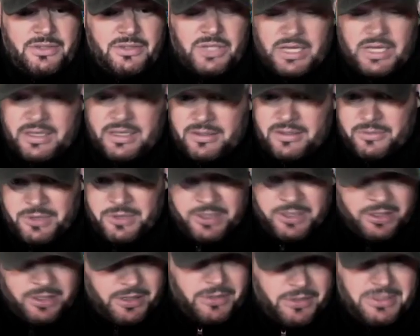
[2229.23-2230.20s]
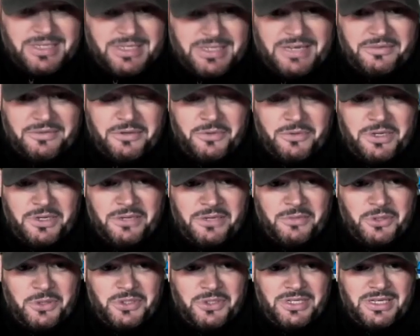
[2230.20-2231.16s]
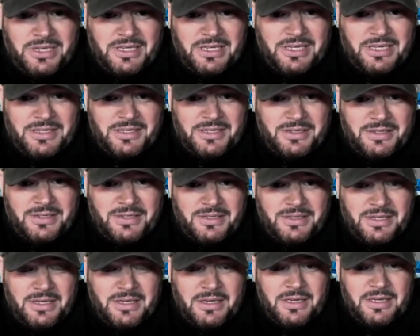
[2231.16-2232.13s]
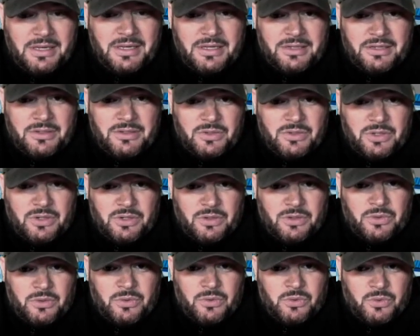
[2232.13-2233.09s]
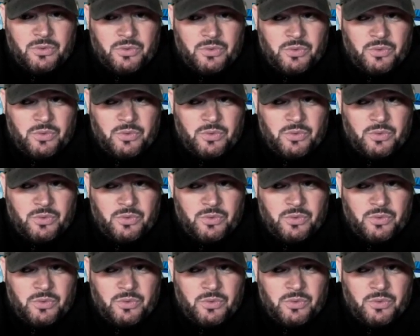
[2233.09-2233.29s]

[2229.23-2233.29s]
China, we know, is having reemerging cases. So